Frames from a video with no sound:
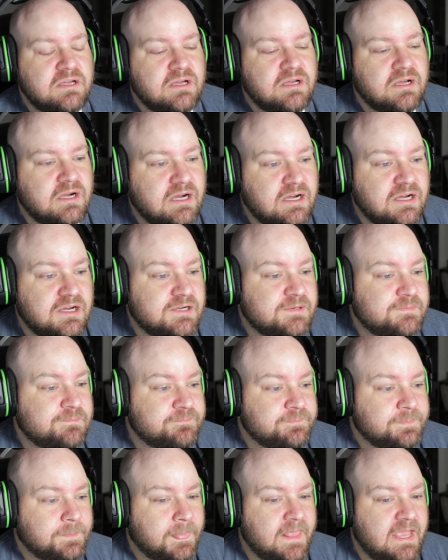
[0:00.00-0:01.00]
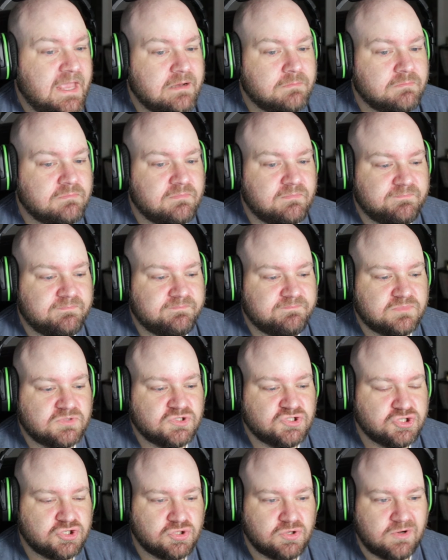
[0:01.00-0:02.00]
Um, and I'm
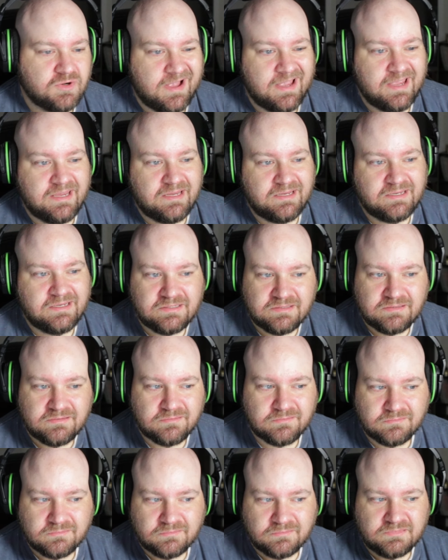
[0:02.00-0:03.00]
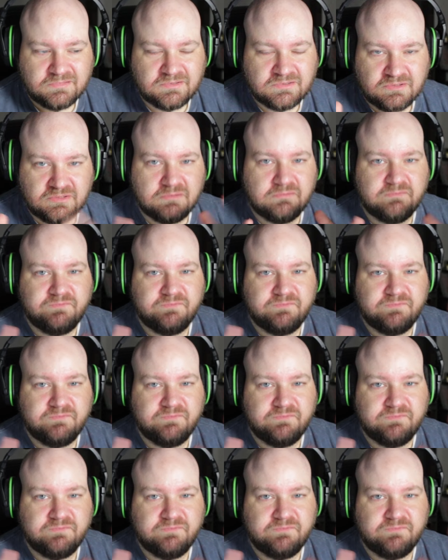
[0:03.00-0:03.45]
trying